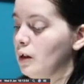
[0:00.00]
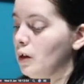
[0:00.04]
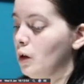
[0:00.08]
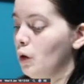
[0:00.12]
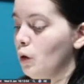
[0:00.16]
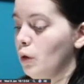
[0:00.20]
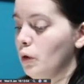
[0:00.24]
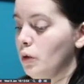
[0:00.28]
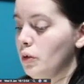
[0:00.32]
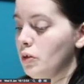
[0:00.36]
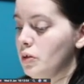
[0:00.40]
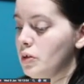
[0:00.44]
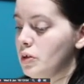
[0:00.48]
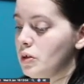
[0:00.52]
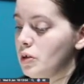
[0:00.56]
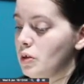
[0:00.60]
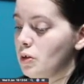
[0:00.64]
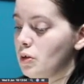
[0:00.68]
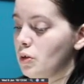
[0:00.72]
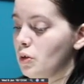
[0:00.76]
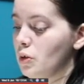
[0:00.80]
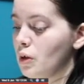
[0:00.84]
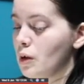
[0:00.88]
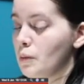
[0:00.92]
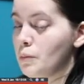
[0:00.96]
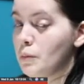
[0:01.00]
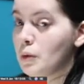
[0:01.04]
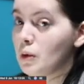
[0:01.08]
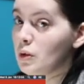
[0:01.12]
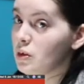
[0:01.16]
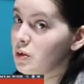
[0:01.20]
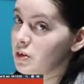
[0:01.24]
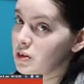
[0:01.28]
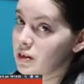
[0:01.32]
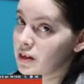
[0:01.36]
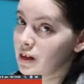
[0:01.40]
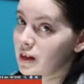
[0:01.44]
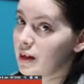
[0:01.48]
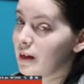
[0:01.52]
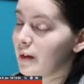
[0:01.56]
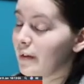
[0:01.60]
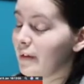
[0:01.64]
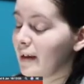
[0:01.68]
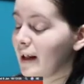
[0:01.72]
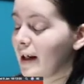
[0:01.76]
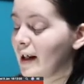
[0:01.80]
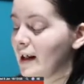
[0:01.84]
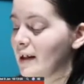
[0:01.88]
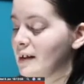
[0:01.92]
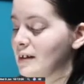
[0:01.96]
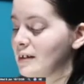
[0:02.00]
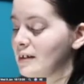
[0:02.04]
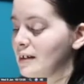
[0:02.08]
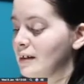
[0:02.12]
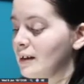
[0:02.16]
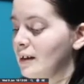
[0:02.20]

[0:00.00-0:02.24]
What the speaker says: no to a boost in that.